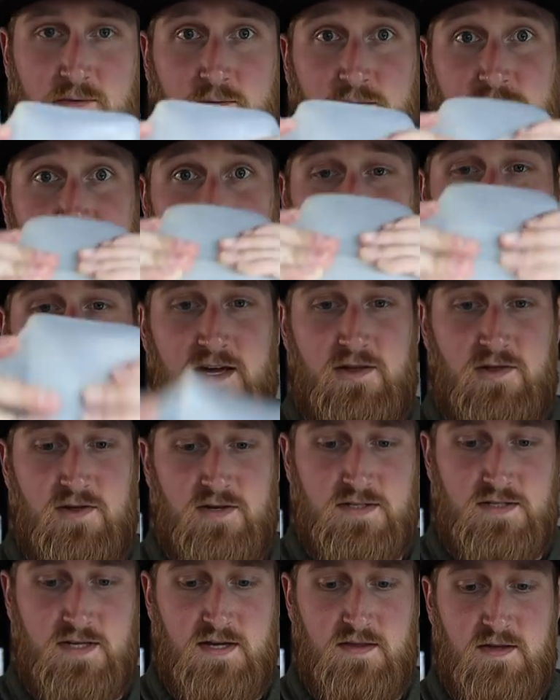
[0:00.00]
and it will stay
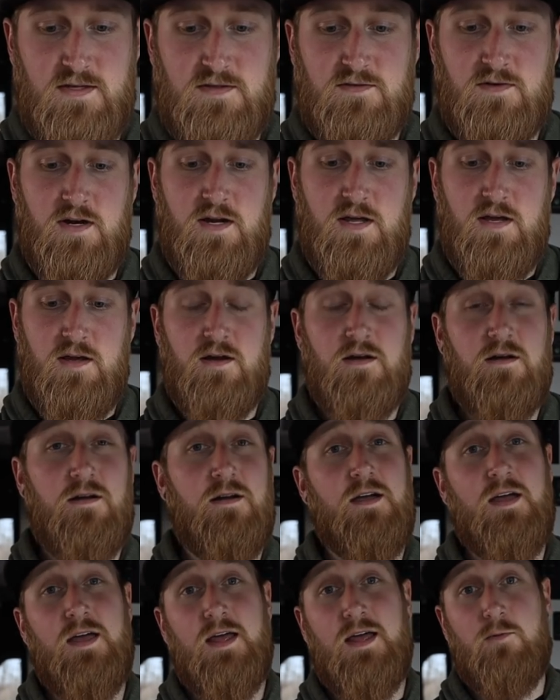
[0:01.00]
just like this right
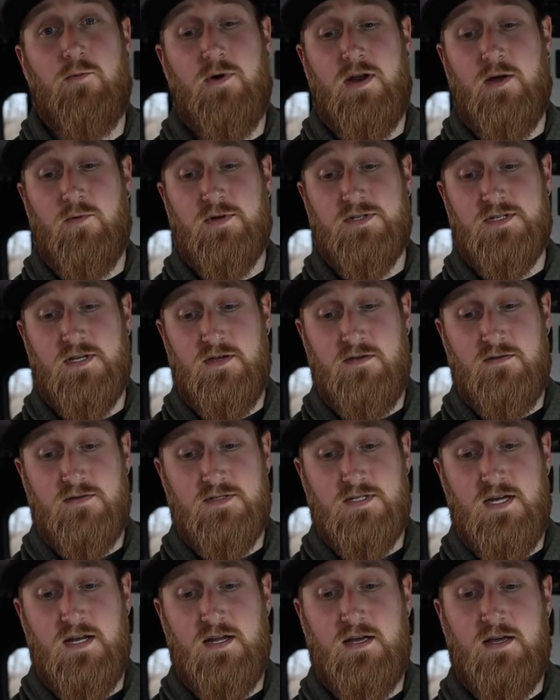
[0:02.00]
here. And when I want to use
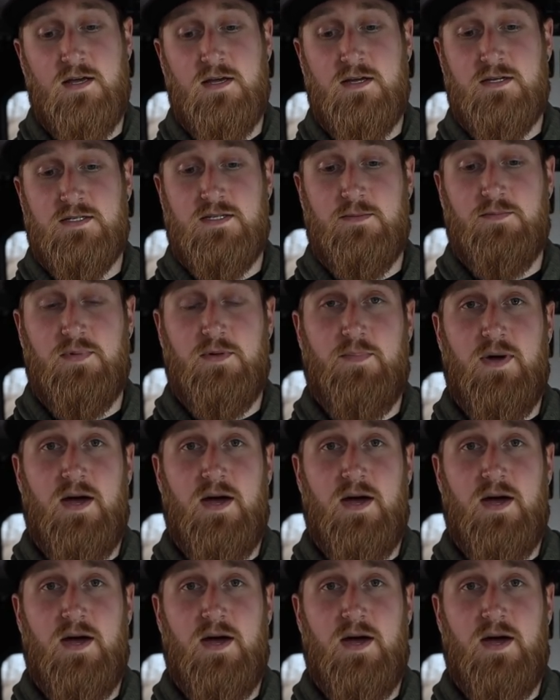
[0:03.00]
it, simply